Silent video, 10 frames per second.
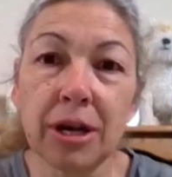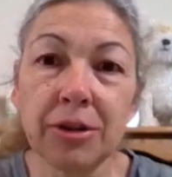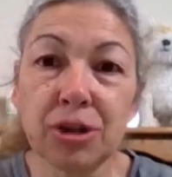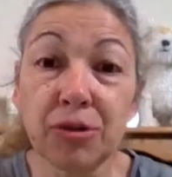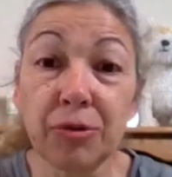
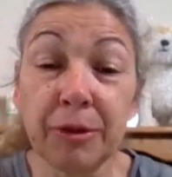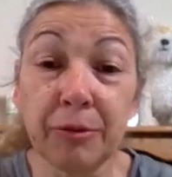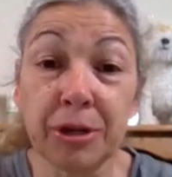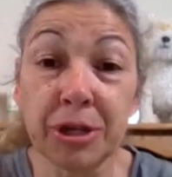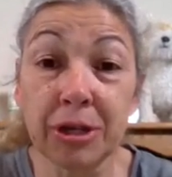had screaming,
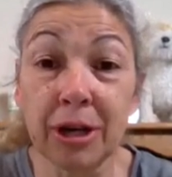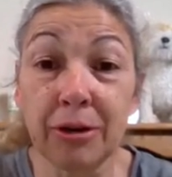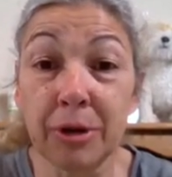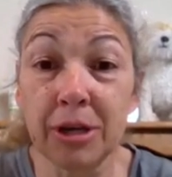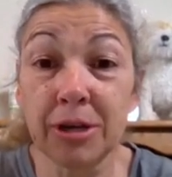raging
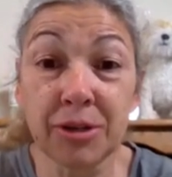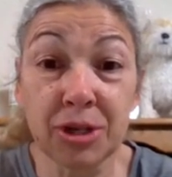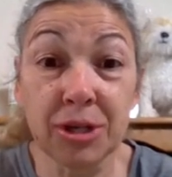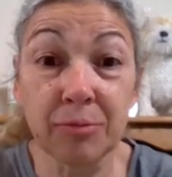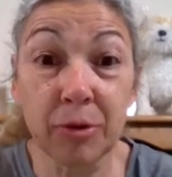diarrhea. And
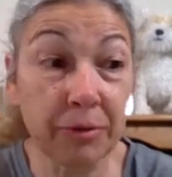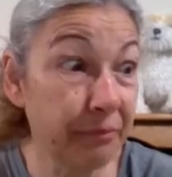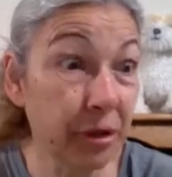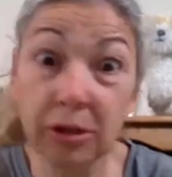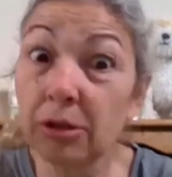she said, well,
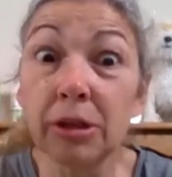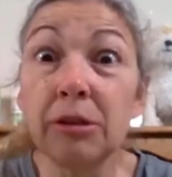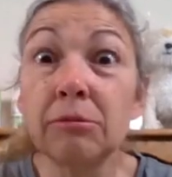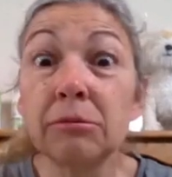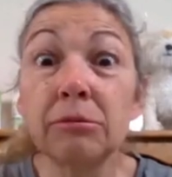
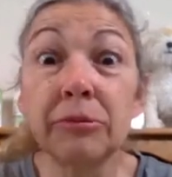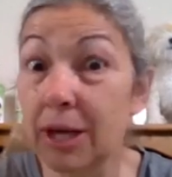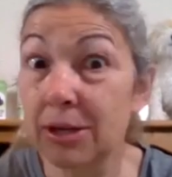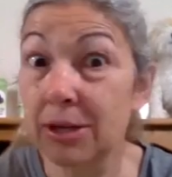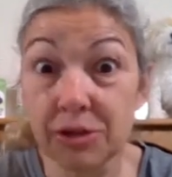clearly
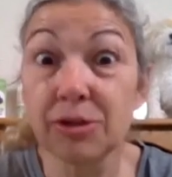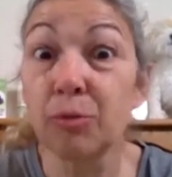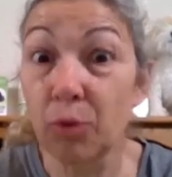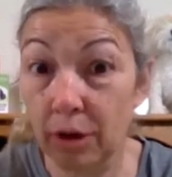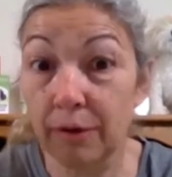that doesn't
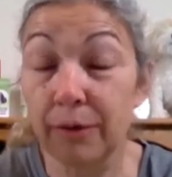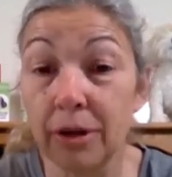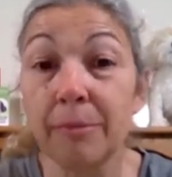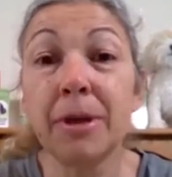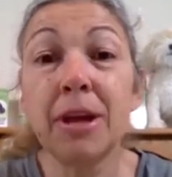work for
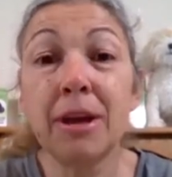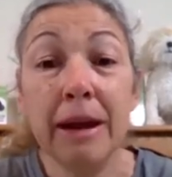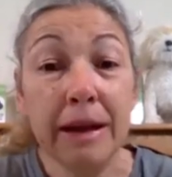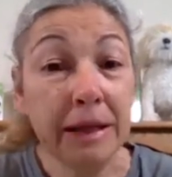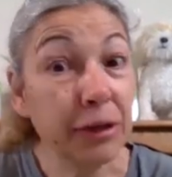him.
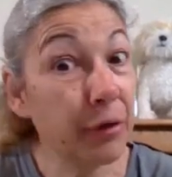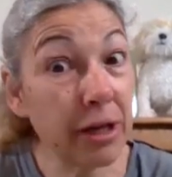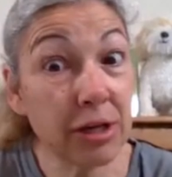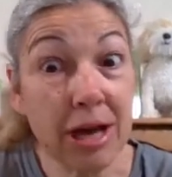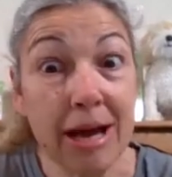
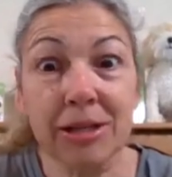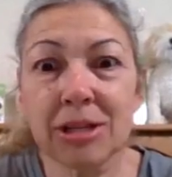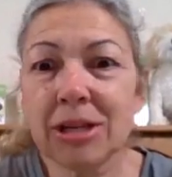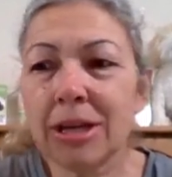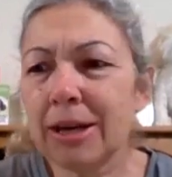Great
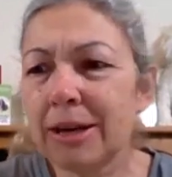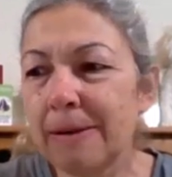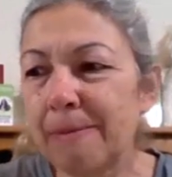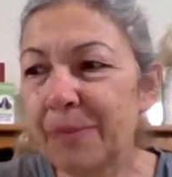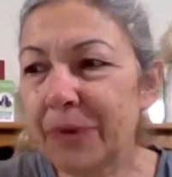test.
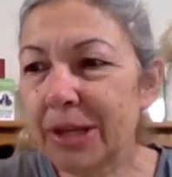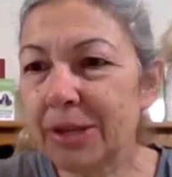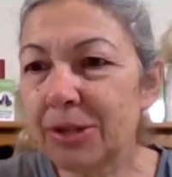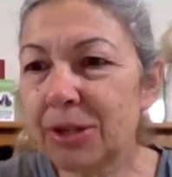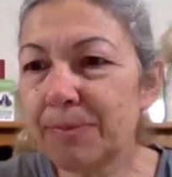
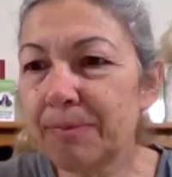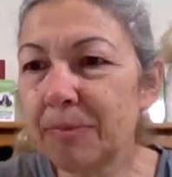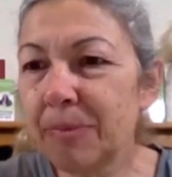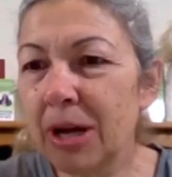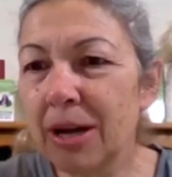It's
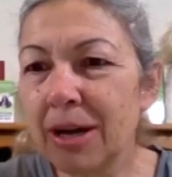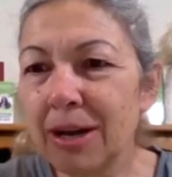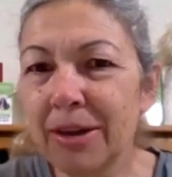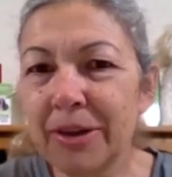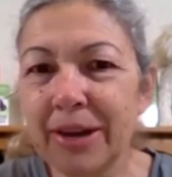
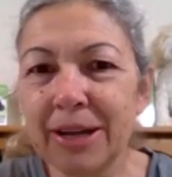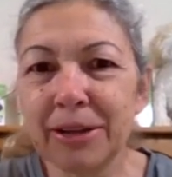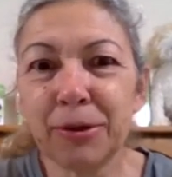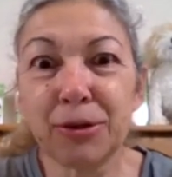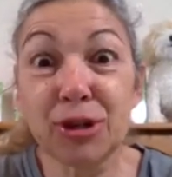a
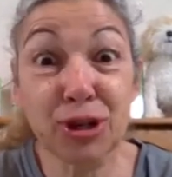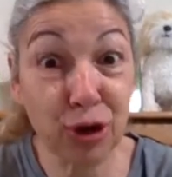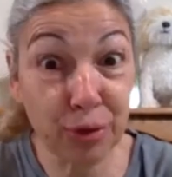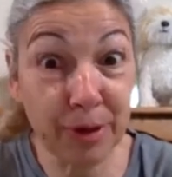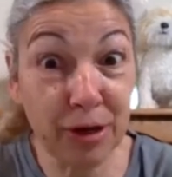little
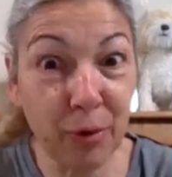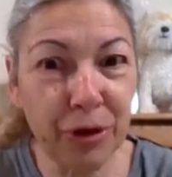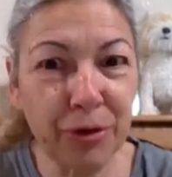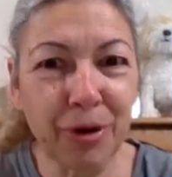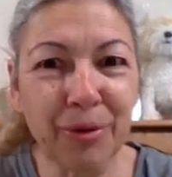disturbing when
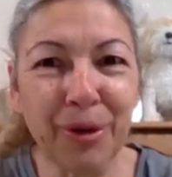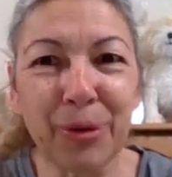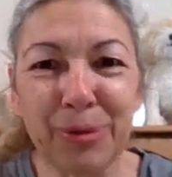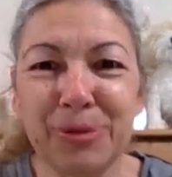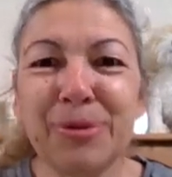you're going
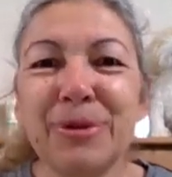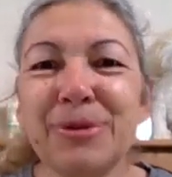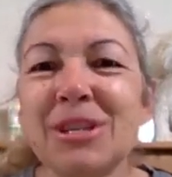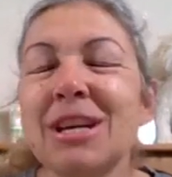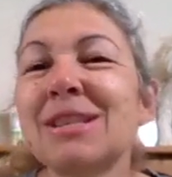through
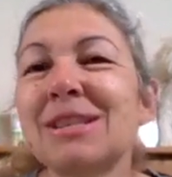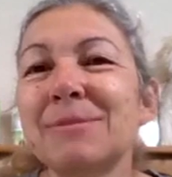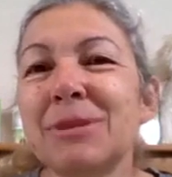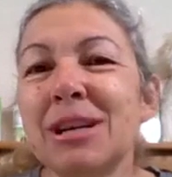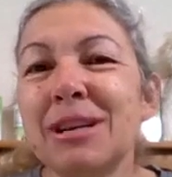those tests
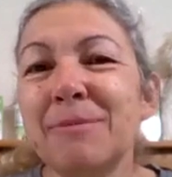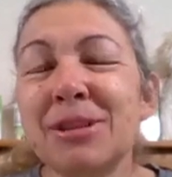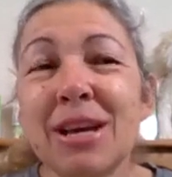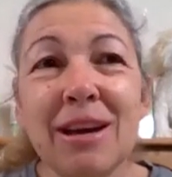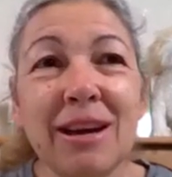
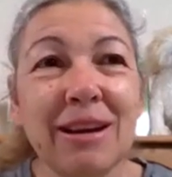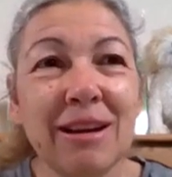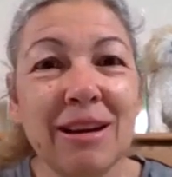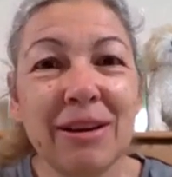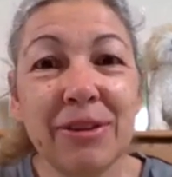sometimes.
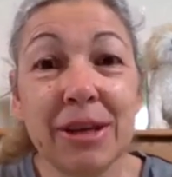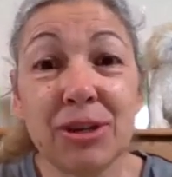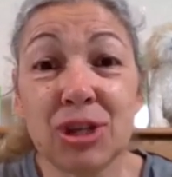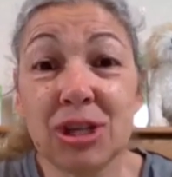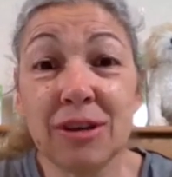
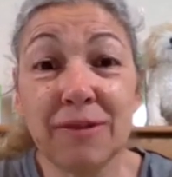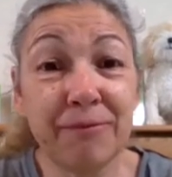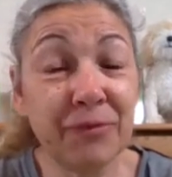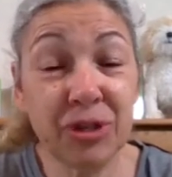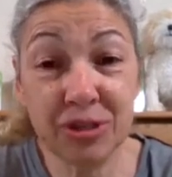Then she's
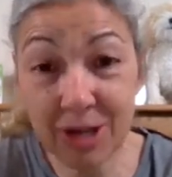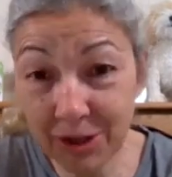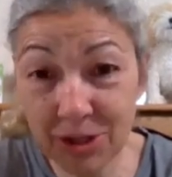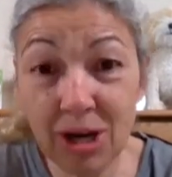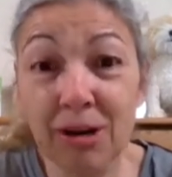
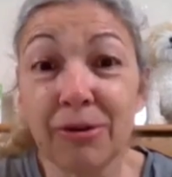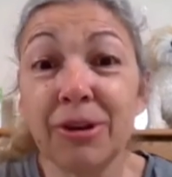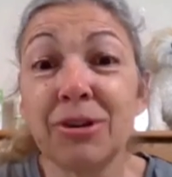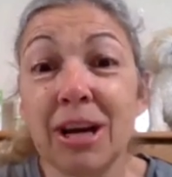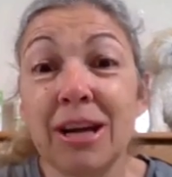got the dog on
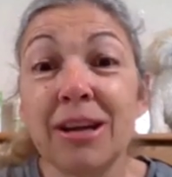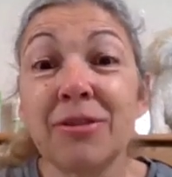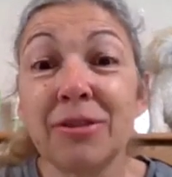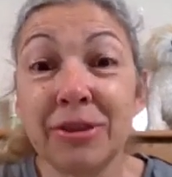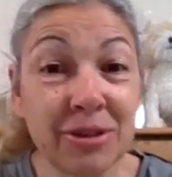a
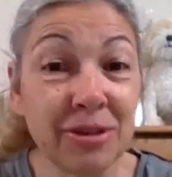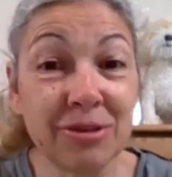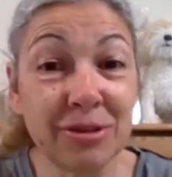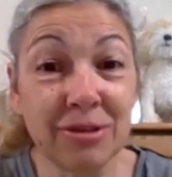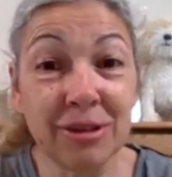diet.
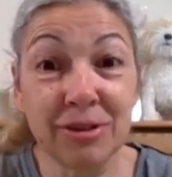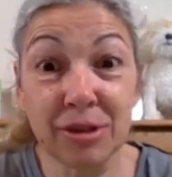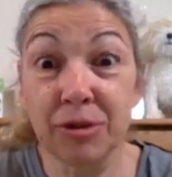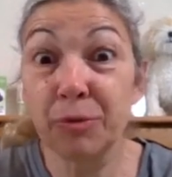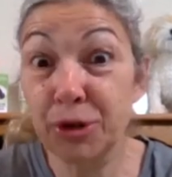It's
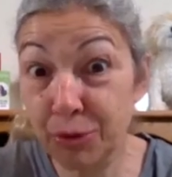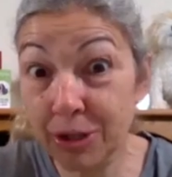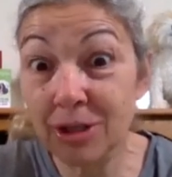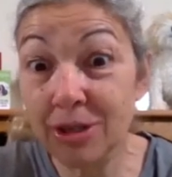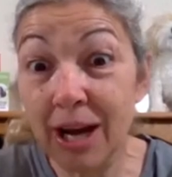a
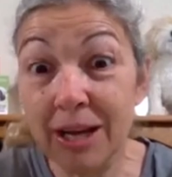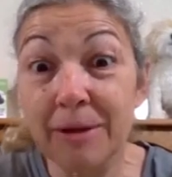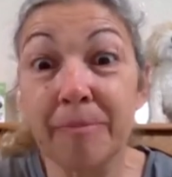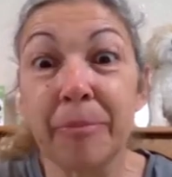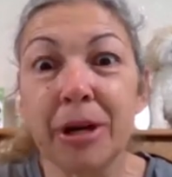restricted
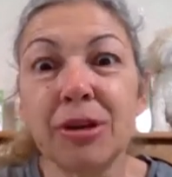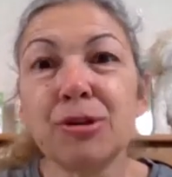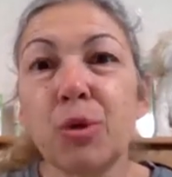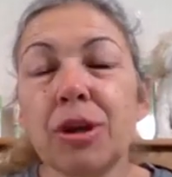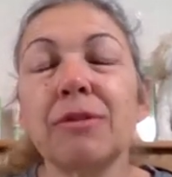diet, but it
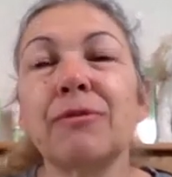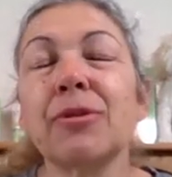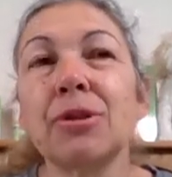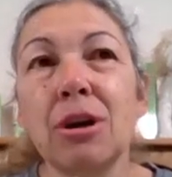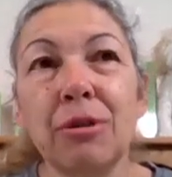is working for the
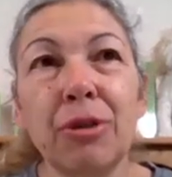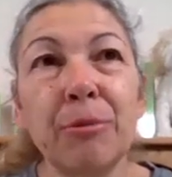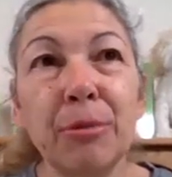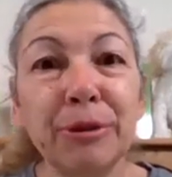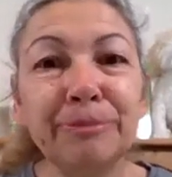dog at the
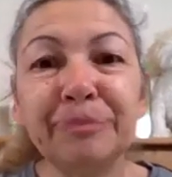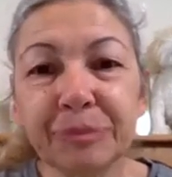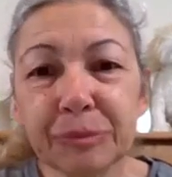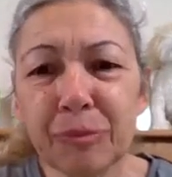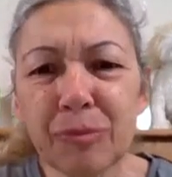moment.
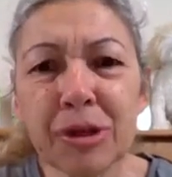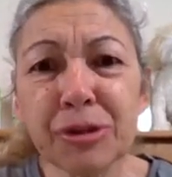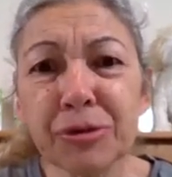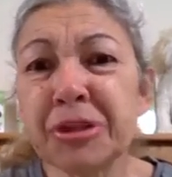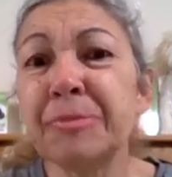
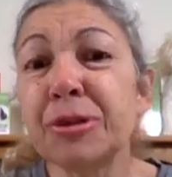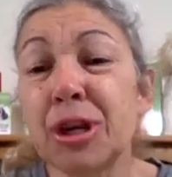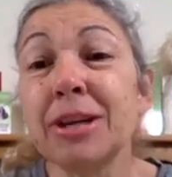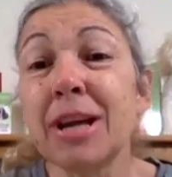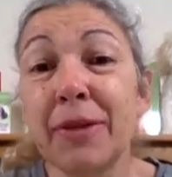So she's been
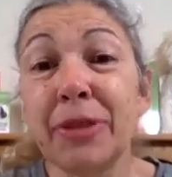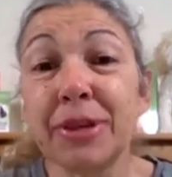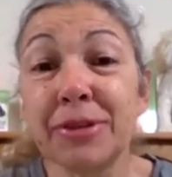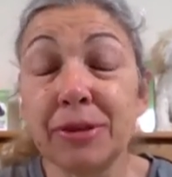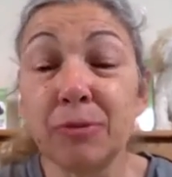trying to add
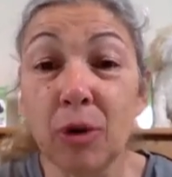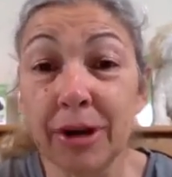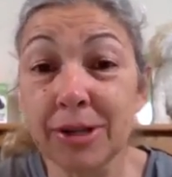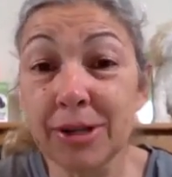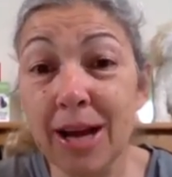things in one
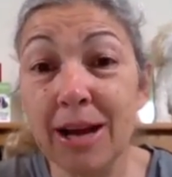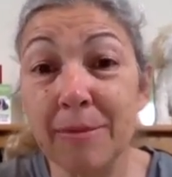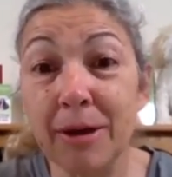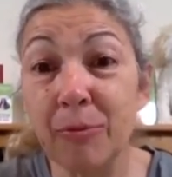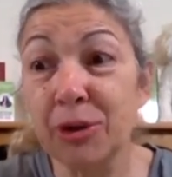at a time.
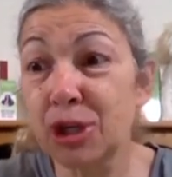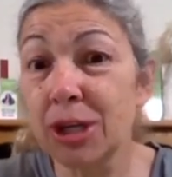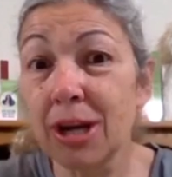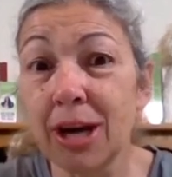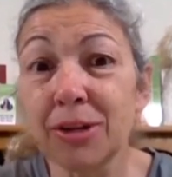And when she
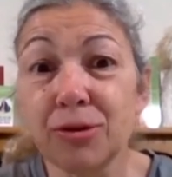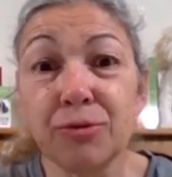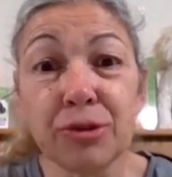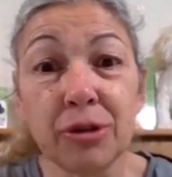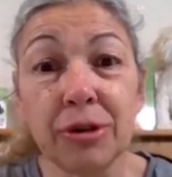got
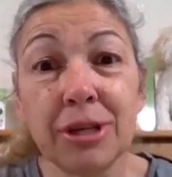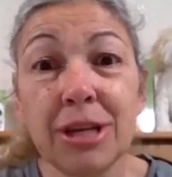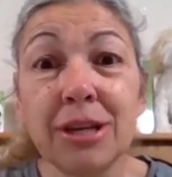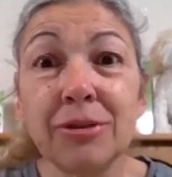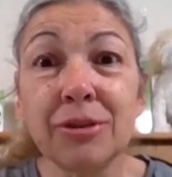to
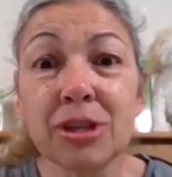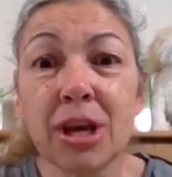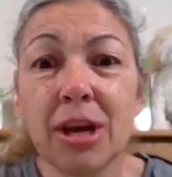sardines,